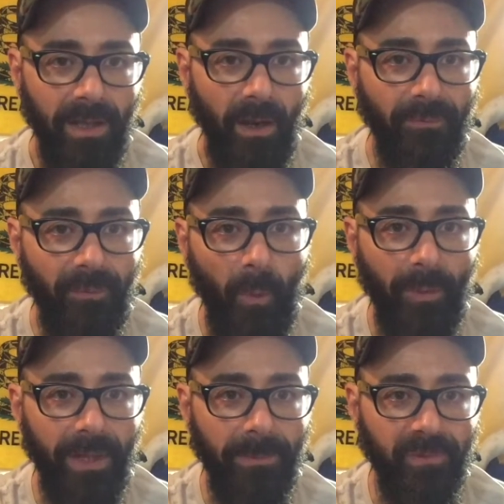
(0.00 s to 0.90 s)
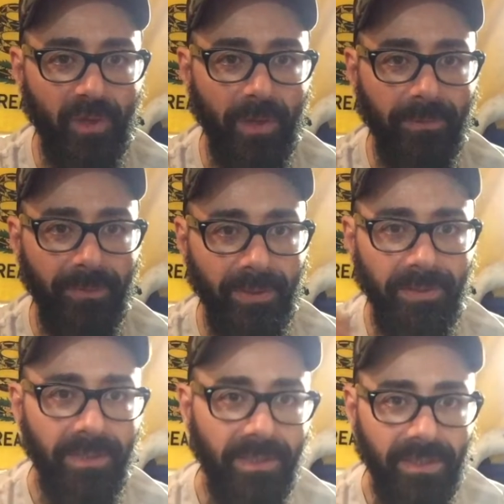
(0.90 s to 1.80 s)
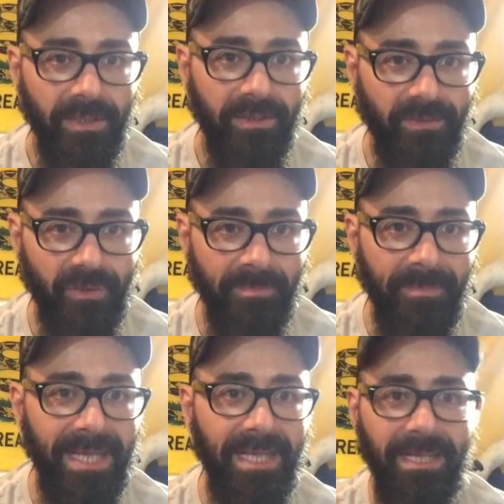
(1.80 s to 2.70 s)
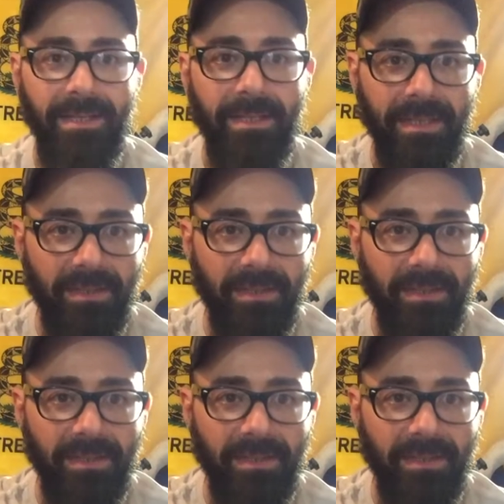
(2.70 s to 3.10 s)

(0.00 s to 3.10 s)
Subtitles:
a forward observer to me